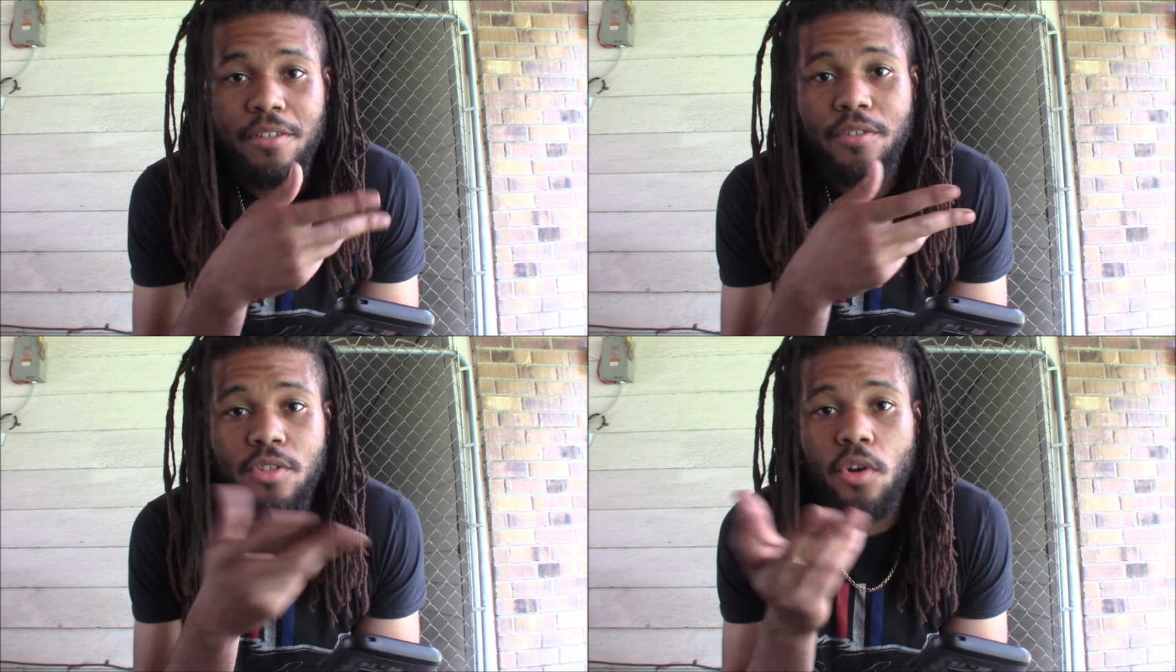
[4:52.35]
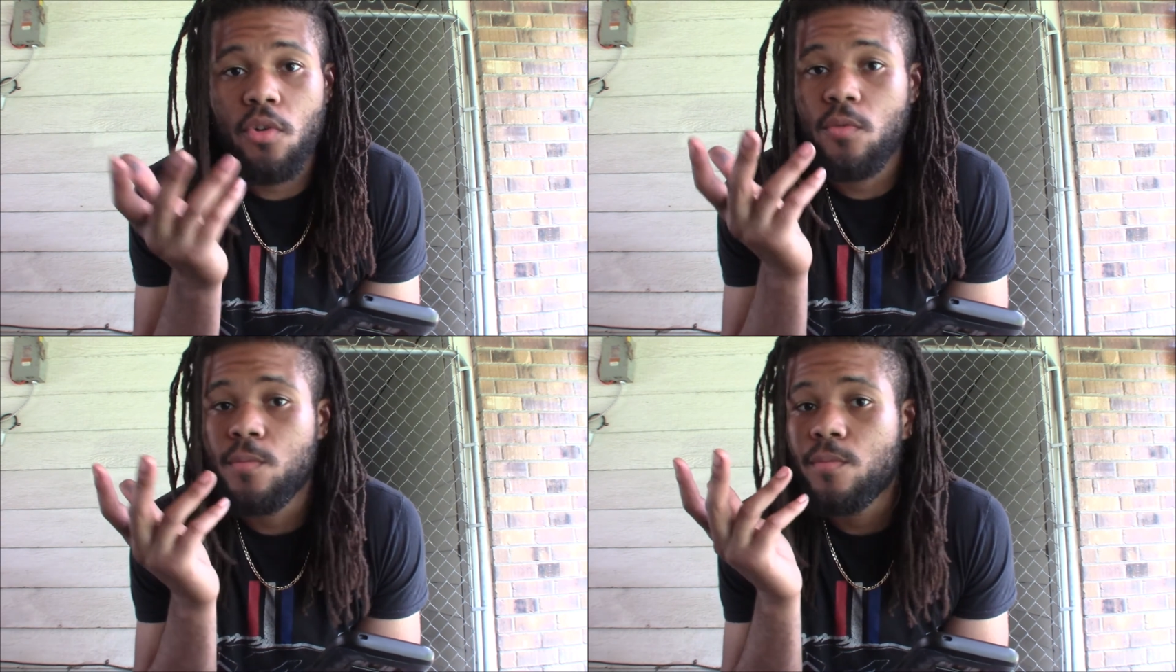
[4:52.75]

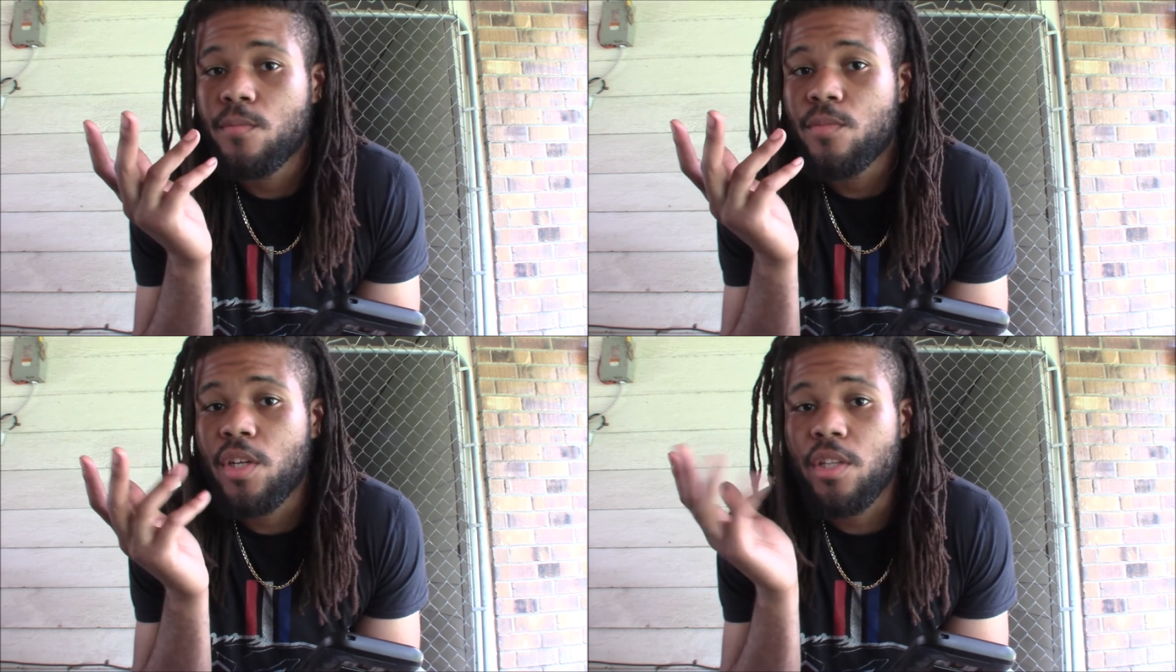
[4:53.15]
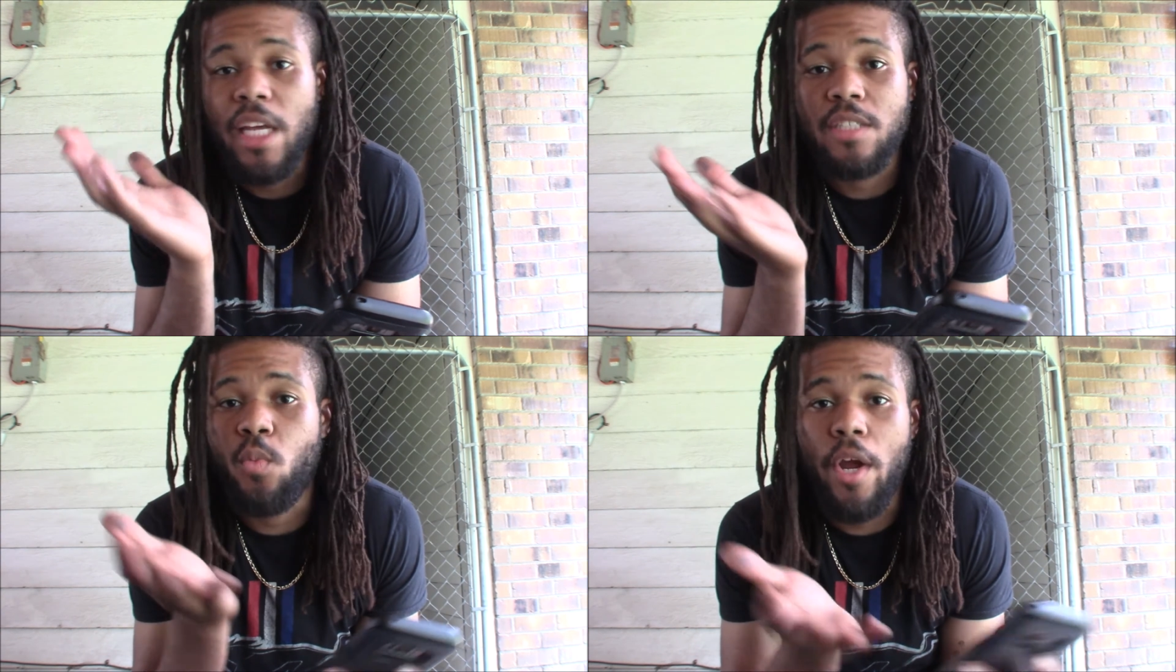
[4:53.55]
So
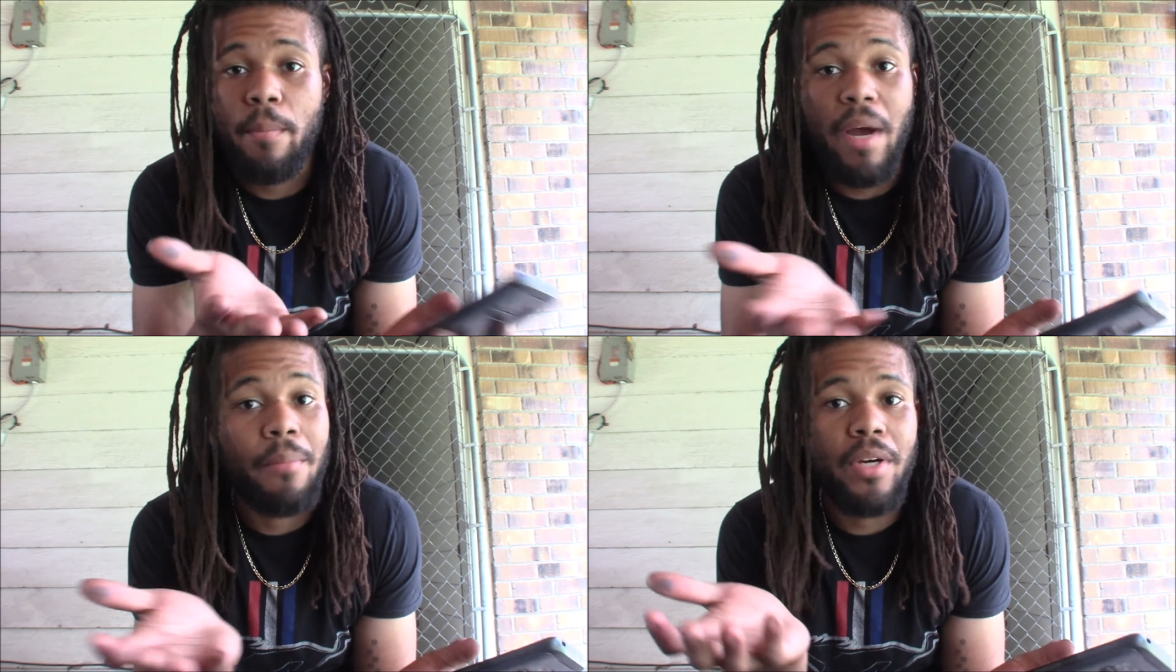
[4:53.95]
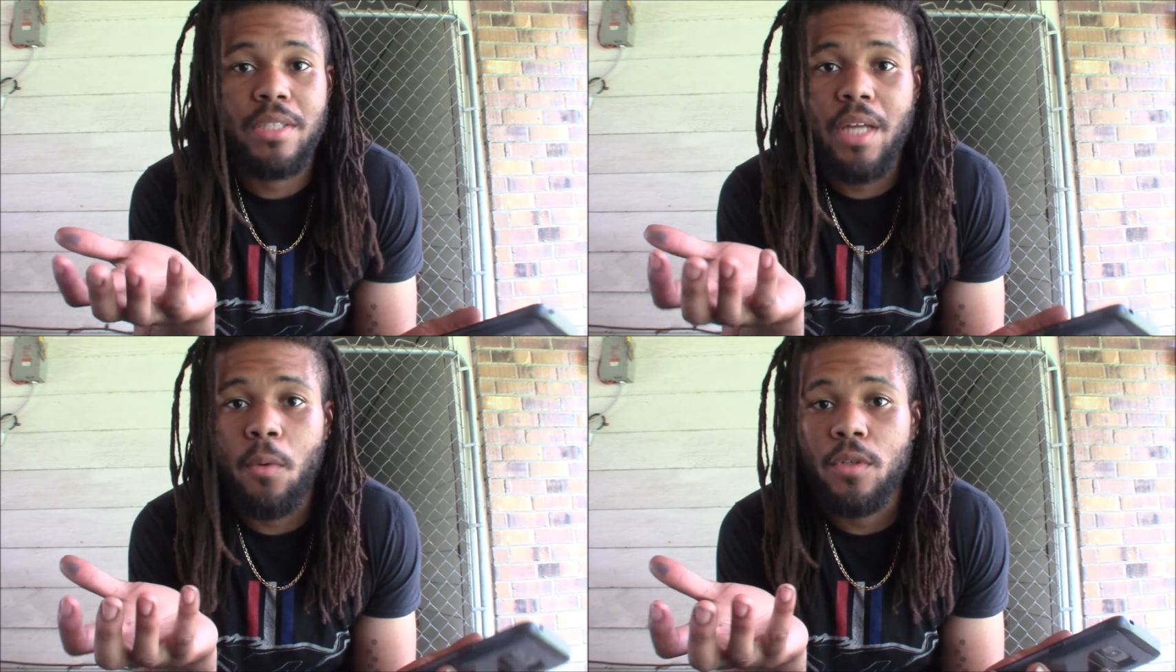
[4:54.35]
that's when my
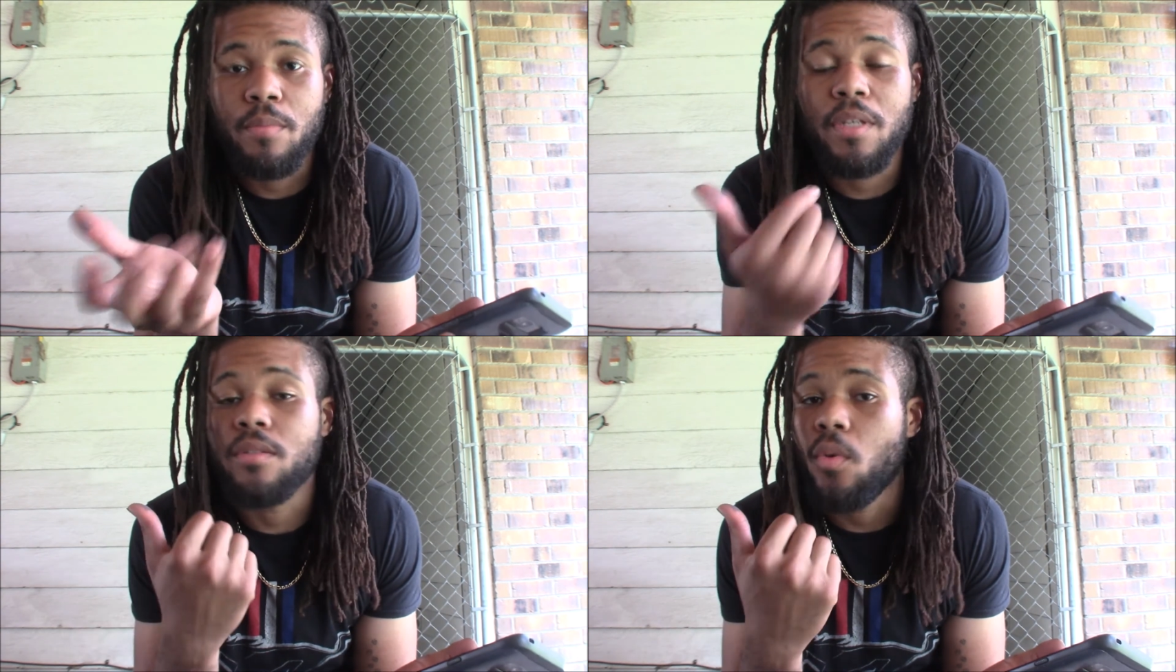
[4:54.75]
Mustang was built,